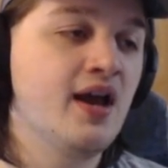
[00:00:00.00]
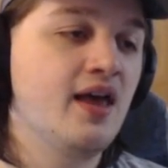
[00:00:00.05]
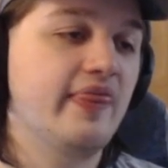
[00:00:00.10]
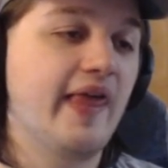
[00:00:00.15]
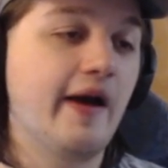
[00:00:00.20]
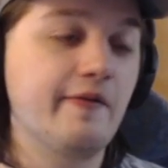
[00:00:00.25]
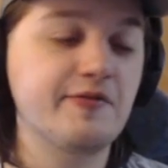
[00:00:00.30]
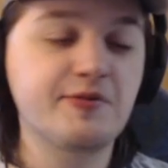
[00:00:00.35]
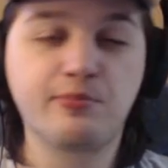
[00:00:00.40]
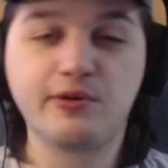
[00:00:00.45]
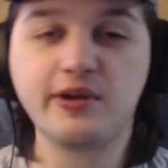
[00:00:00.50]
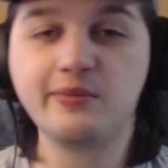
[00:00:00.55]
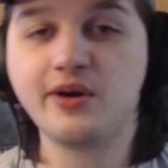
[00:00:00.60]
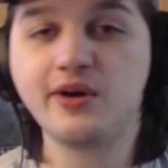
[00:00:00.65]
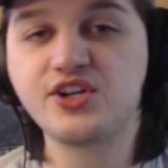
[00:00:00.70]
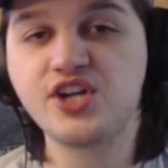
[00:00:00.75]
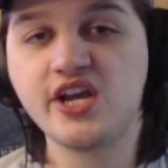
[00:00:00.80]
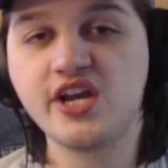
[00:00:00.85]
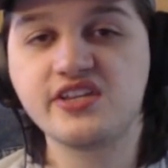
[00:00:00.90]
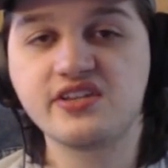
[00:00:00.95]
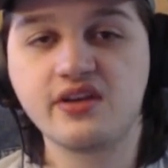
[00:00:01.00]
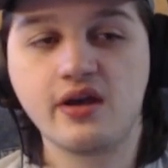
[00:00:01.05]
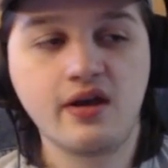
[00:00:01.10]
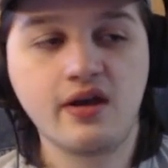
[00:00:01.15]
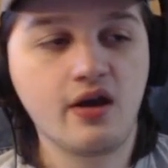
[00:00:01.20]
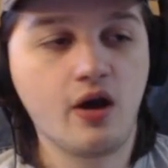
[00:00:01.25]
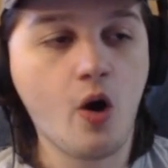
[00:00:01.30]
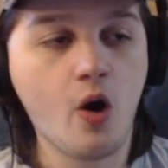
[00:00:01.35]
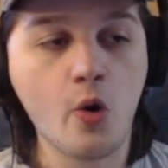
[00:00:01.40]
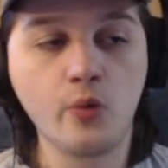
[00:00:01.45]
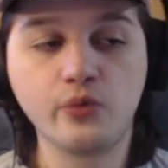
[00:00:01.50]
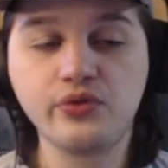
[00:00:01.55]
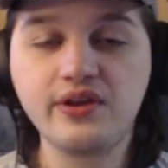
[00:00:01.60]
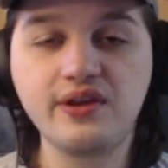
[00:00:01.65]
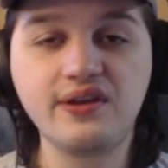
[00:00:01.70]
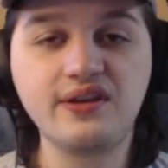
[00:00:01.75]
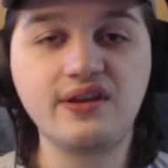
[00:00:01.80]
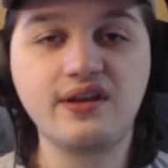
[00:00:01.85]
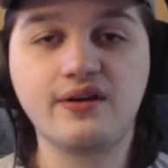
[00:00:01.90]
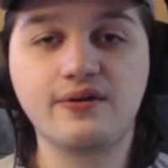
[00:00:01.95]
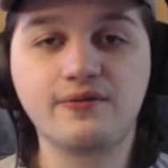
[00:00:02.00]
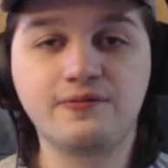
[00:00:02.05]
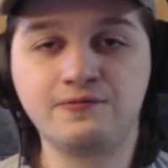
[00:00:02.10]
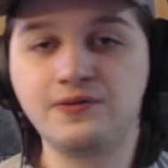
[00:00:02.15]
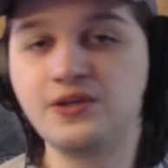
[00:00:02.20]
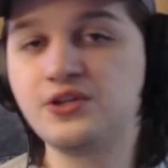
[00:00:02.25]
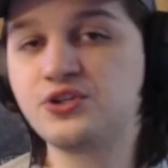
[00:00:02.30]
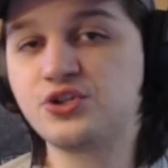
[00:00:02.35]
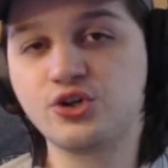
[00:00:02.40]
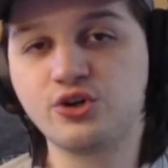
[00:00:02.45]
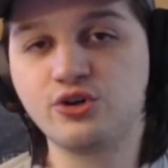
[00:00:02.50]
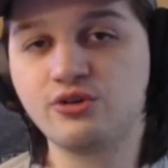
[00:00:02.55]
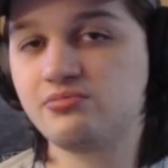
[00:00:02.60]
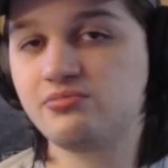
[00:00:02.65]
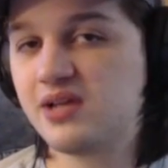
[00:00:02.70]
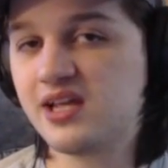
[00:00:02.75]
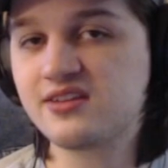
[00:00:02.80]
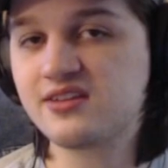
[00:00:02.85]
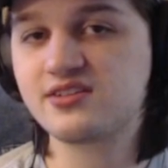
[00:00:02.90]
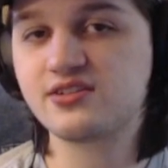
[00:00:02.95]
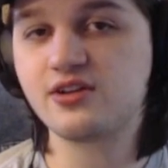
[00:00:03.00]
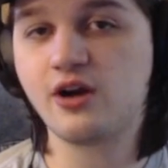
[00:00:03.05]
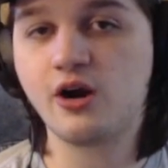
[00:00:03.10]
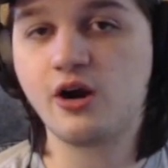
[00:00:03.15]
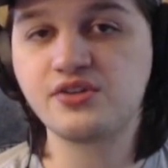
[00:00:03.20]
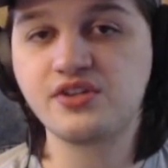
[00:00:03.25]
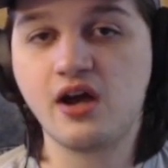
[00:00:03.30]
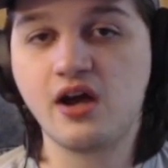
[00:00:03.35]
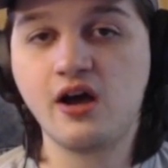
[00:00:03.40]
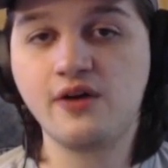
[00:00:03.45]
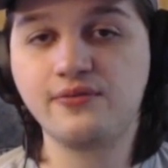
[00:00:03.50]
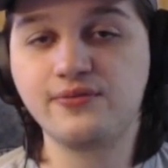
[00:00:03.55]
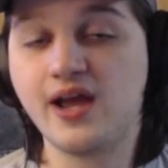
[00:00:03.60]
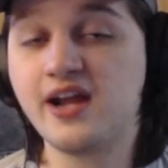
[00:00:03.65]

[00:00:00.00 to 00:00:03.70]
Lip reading: that was pretty much his only feature in Stars Off,